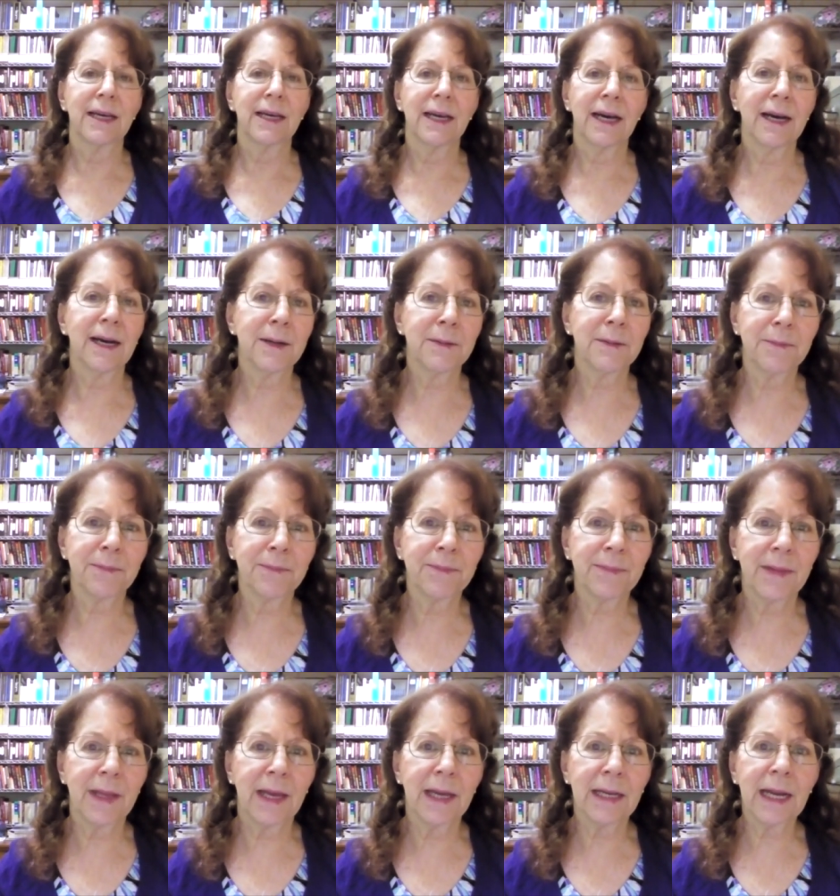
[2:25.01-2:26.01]
Um,
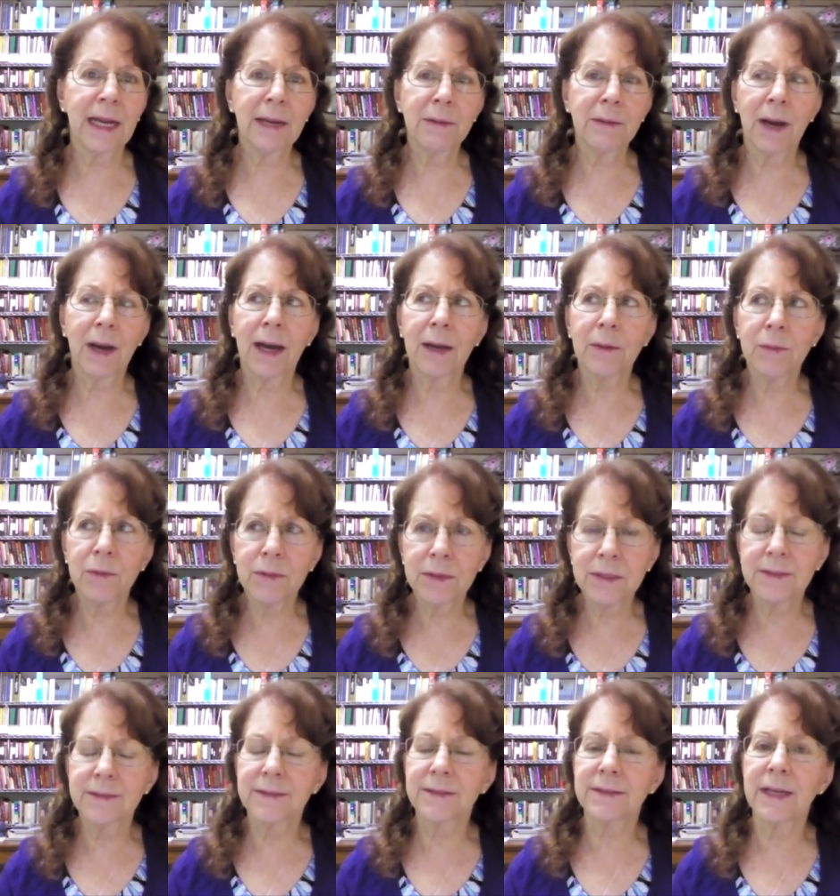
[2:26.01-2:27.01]
and I, I
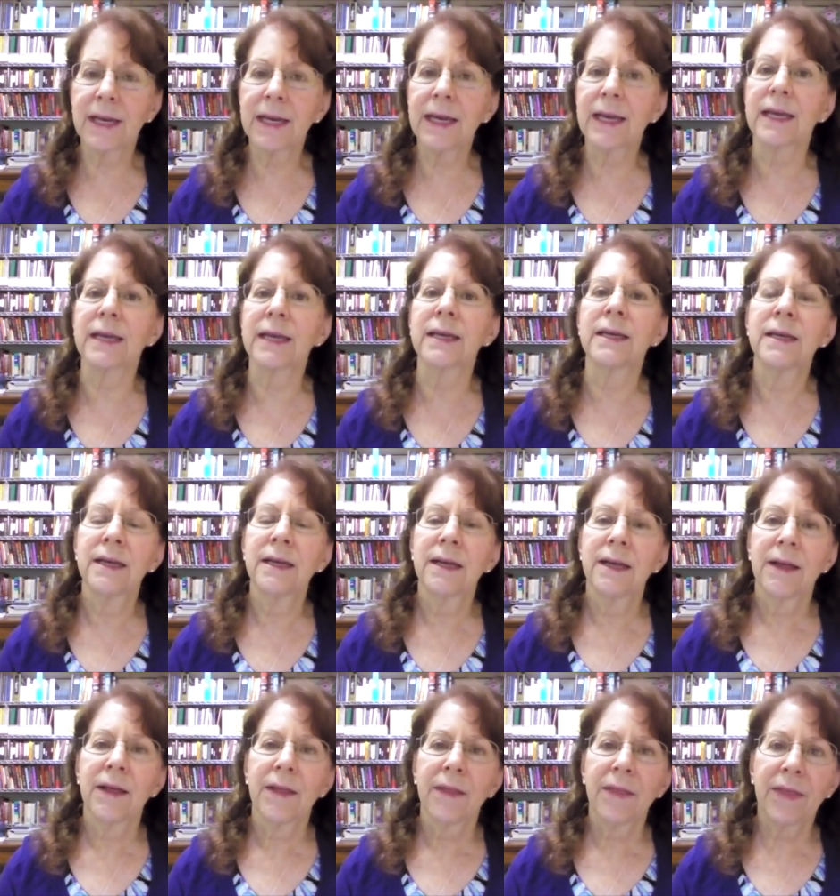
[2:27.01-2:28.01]
would say
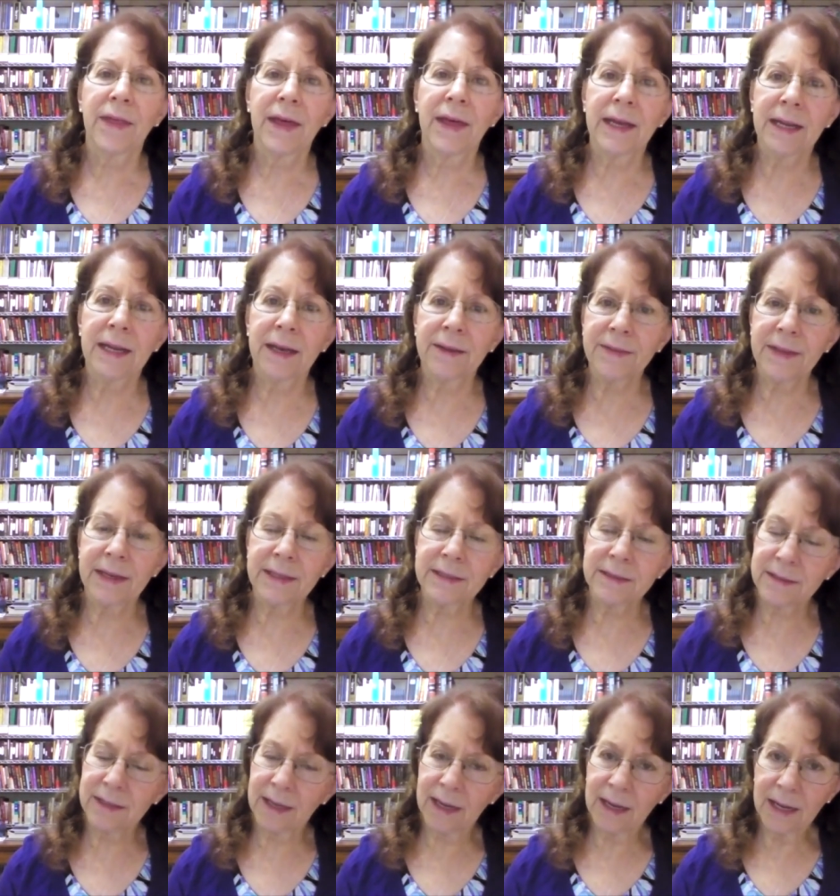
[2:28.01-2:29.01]
that at
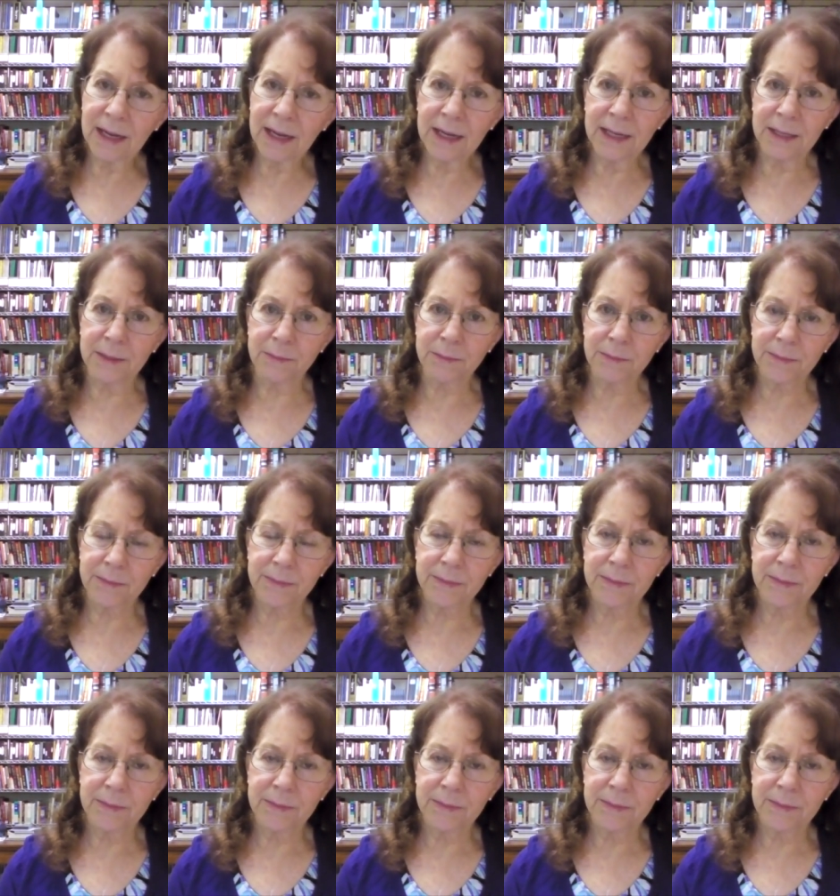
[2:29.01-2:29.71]
that time,